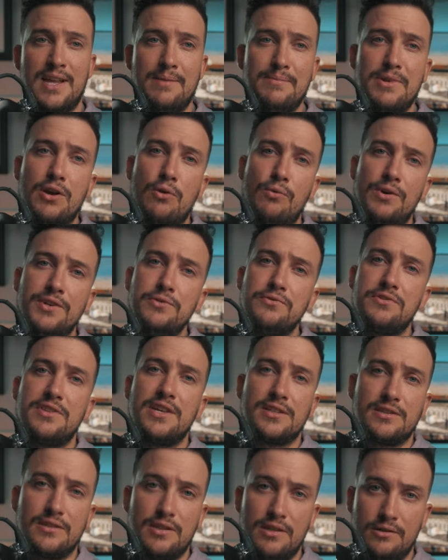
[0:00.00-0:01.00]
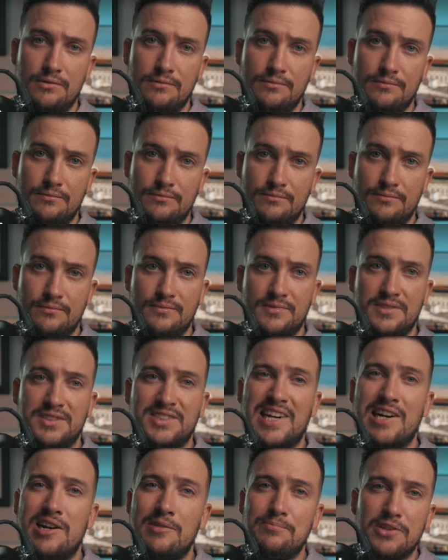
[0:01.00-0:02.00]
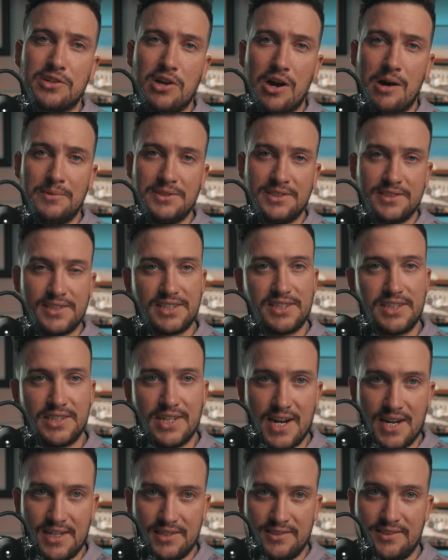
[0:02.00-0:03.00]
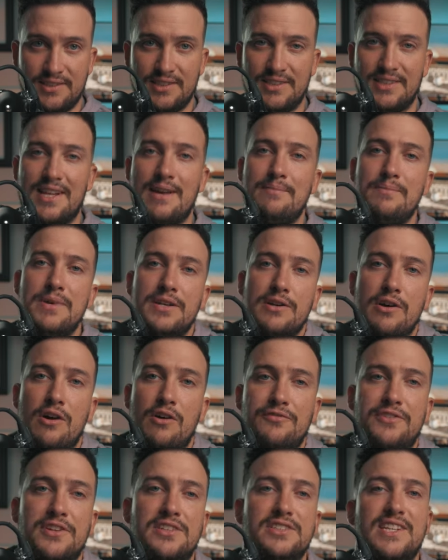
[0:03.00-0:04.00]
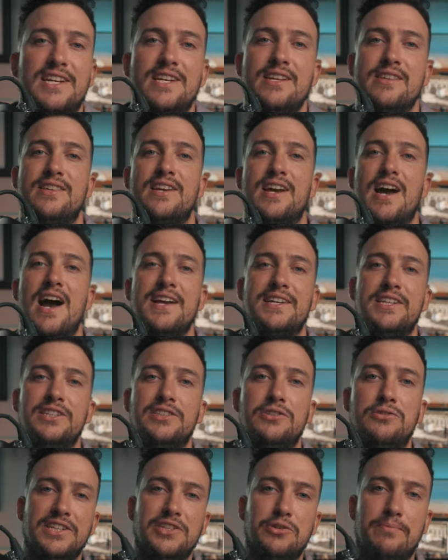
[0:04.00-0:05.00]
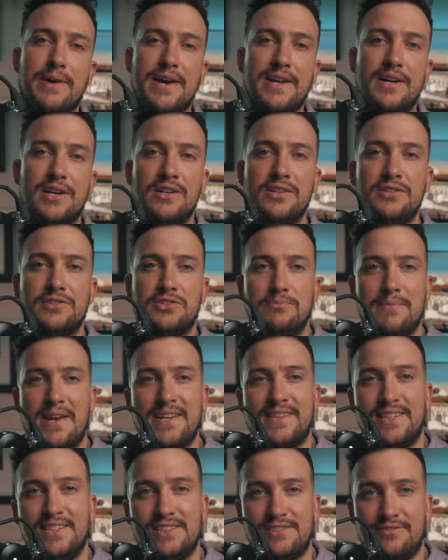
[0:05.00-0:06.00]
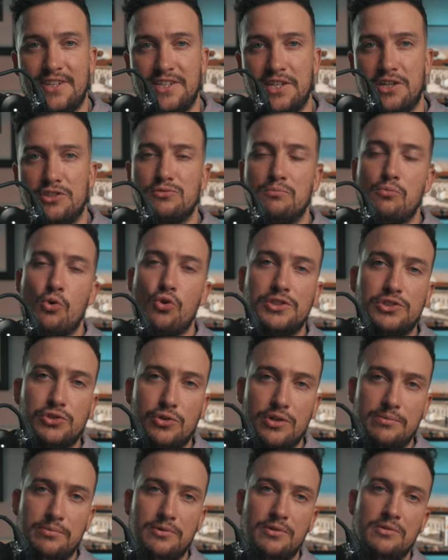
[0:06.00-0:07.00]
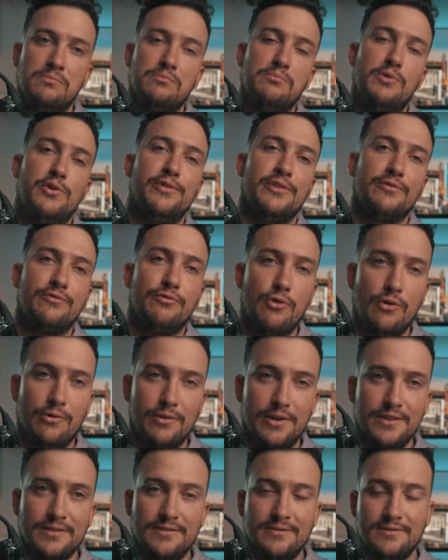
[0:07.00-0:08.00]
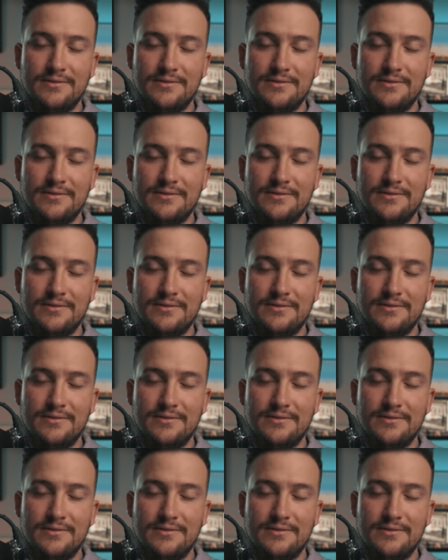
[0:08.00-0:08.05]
Let me know what you think though. Tear up the comment section, guys. Let me know if there's anything I can do, to do better to make these videos more enjoyable moving forward.